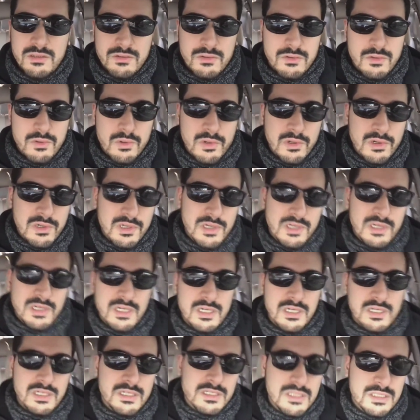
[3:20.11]

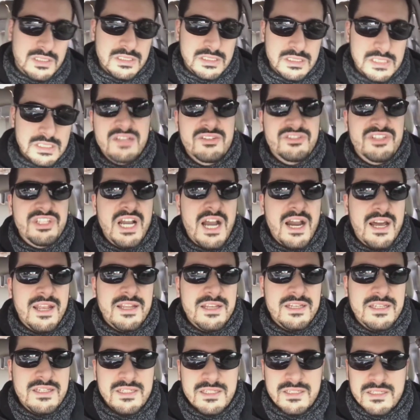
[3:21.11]
or
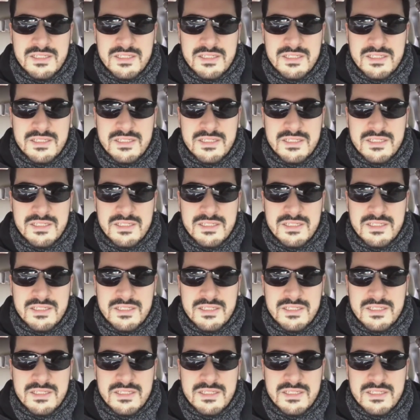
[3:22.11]
exotic